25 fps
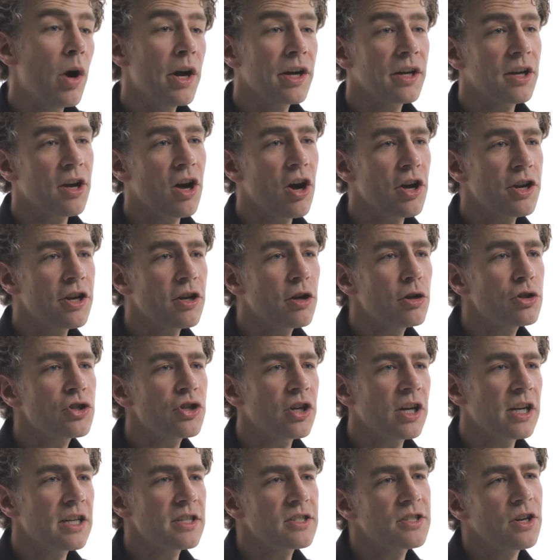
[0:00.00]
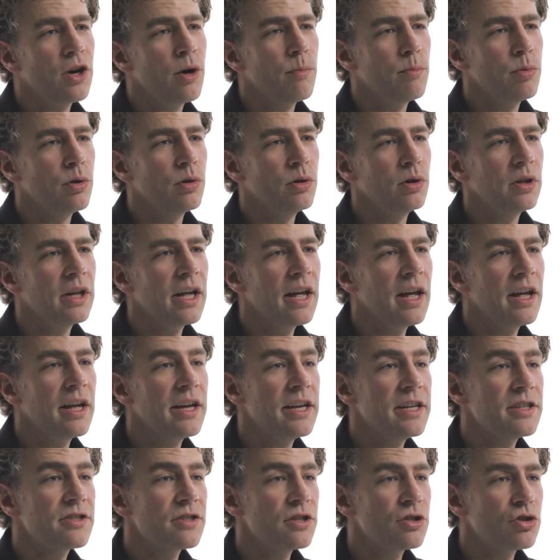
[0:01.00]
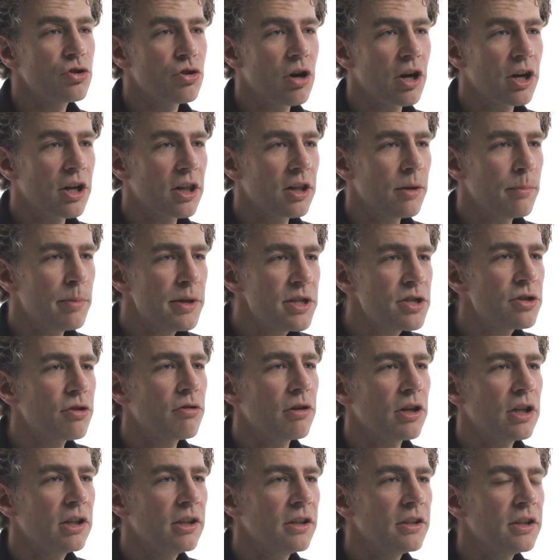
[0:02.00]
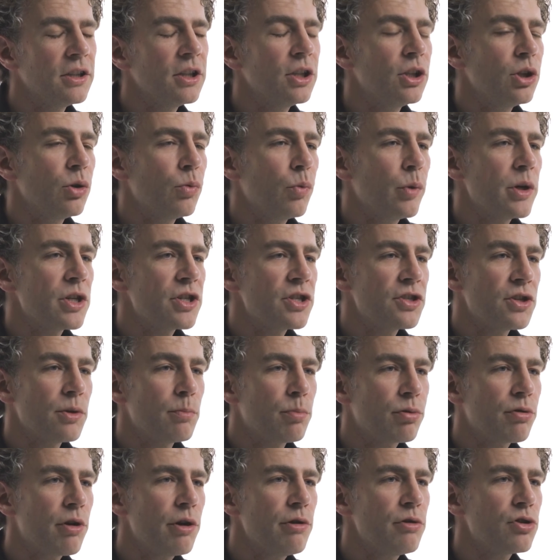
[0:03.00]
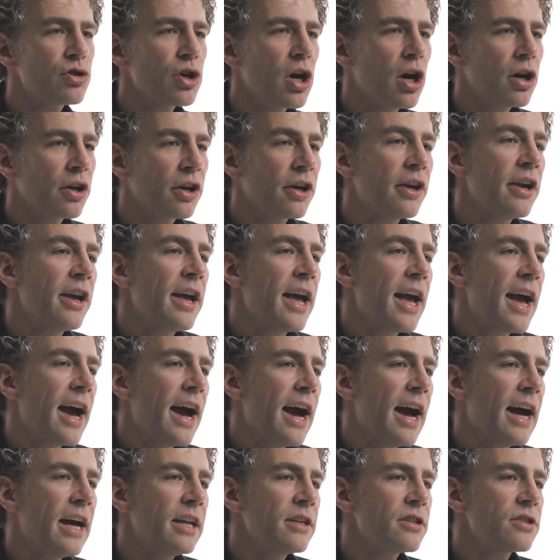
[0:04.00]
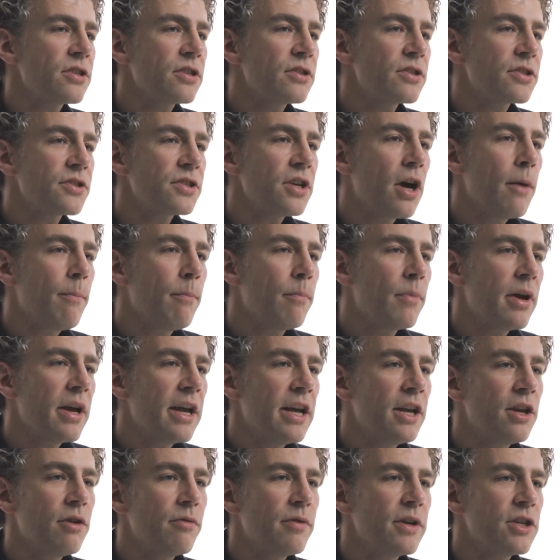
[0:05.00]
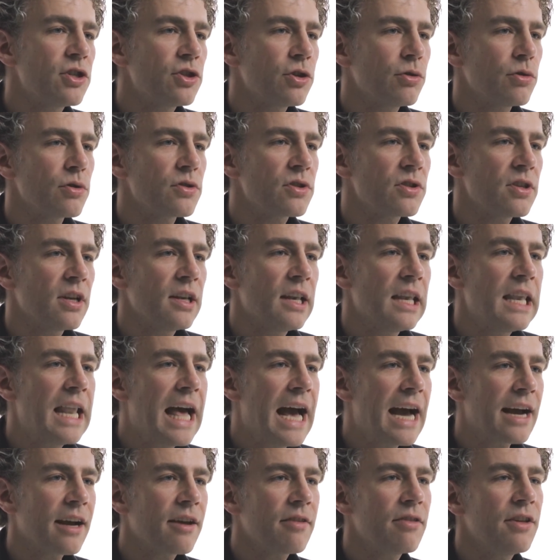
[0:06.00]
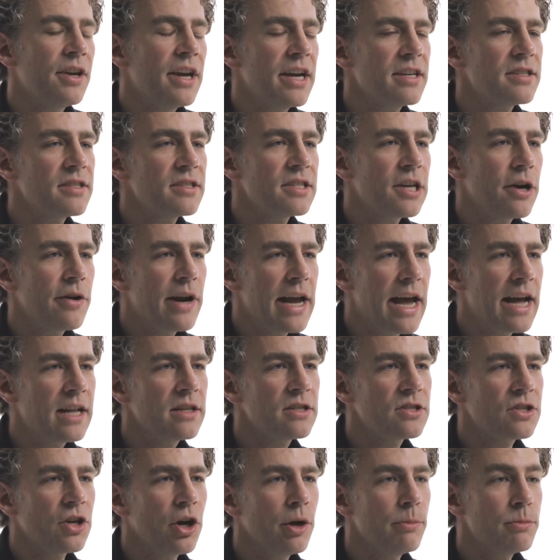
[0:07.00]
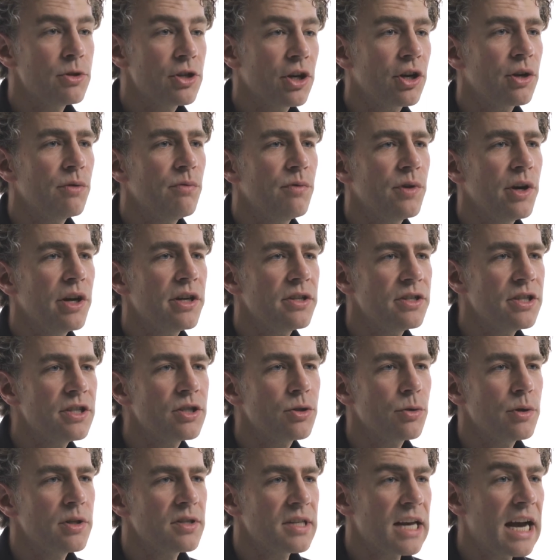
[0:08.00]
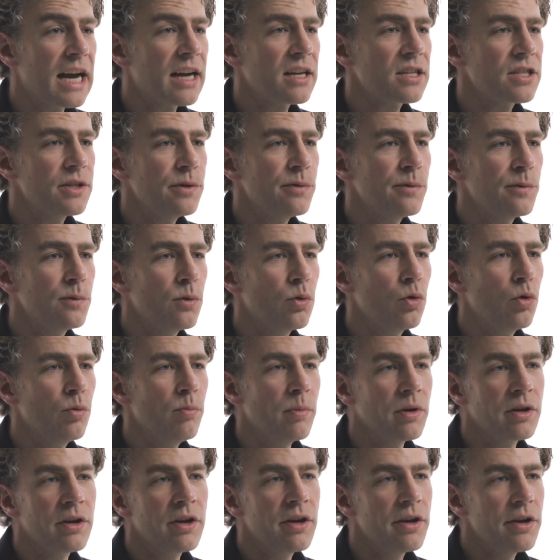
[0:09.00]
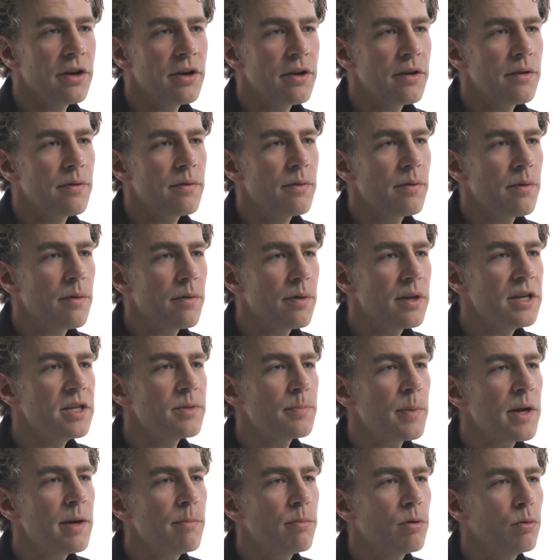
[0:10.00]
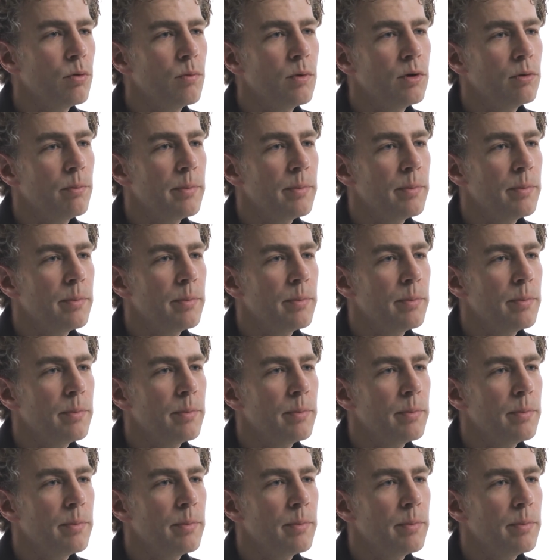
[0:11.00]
One cardiologic example uh, is the drug clopidogrel, which is a prodrug, and some individuals lack the necessary enzyme to convert it to its active form these people